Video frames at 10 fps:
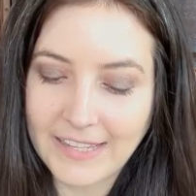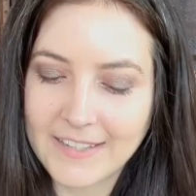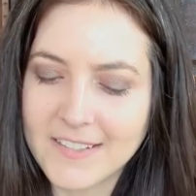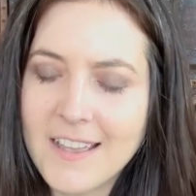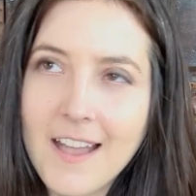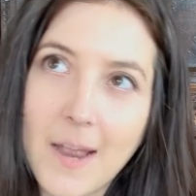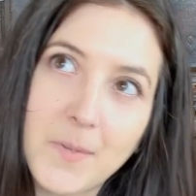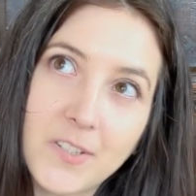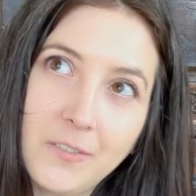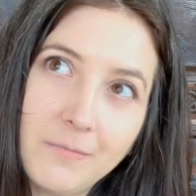And
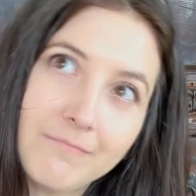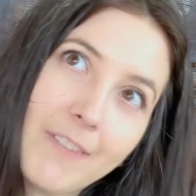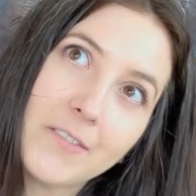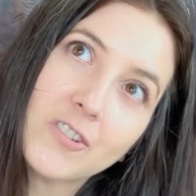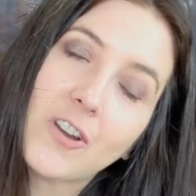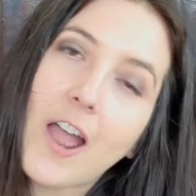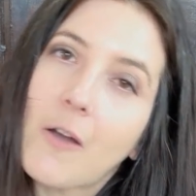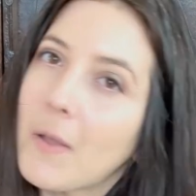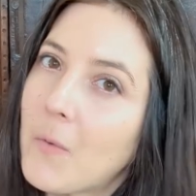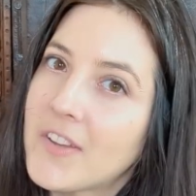I'm still unsure
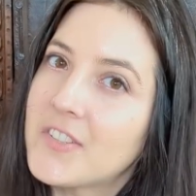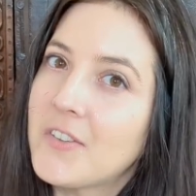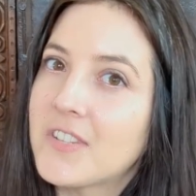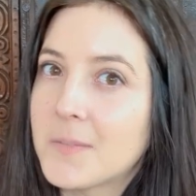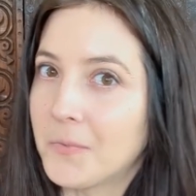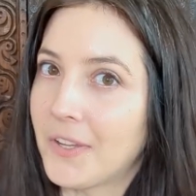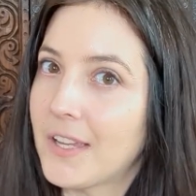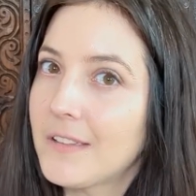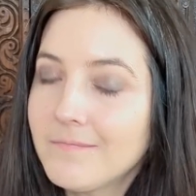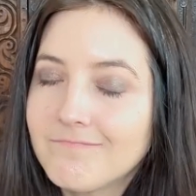how I want to
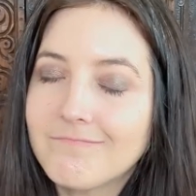display